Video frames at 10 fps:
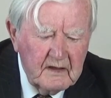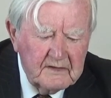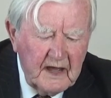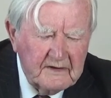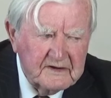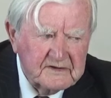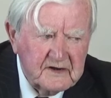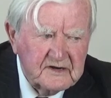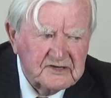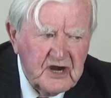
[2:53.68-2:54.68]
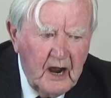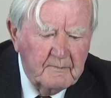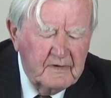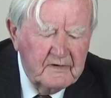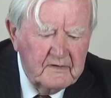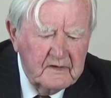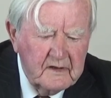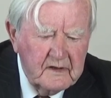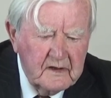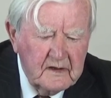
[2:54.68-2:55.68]
That is their job.
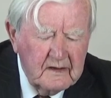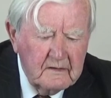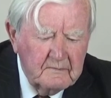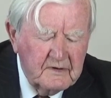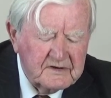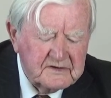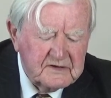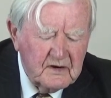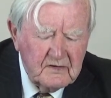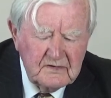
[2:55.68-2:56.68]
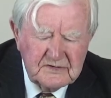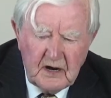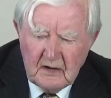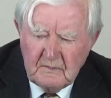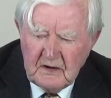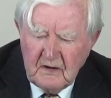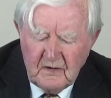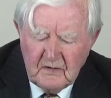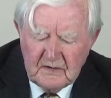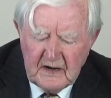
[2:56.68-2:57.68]
But so John
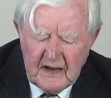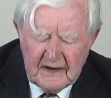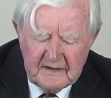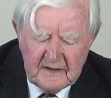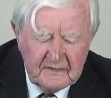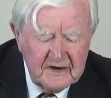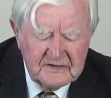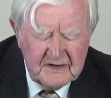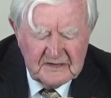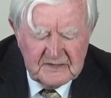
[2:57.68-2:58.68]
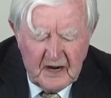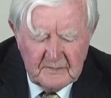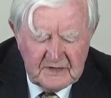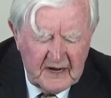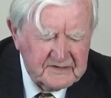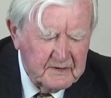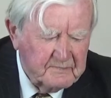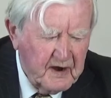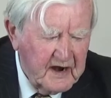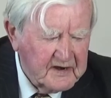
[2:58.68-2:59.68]
Malone and the Christian and Jobs Action
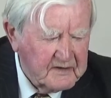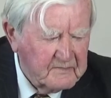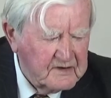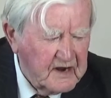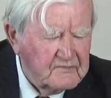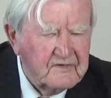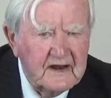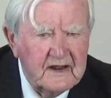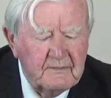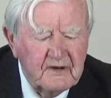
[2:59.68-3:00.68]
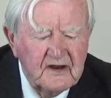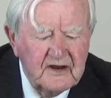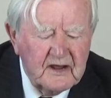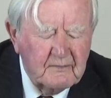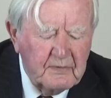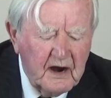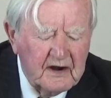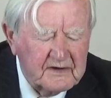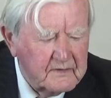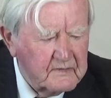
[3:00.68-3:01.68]
Party were not really a political
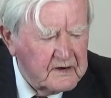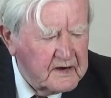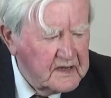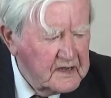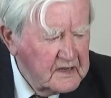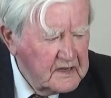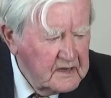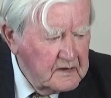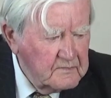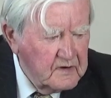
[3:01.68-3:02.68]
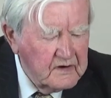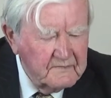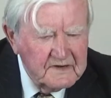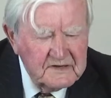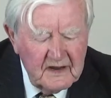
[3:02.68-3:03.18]
party, were more of a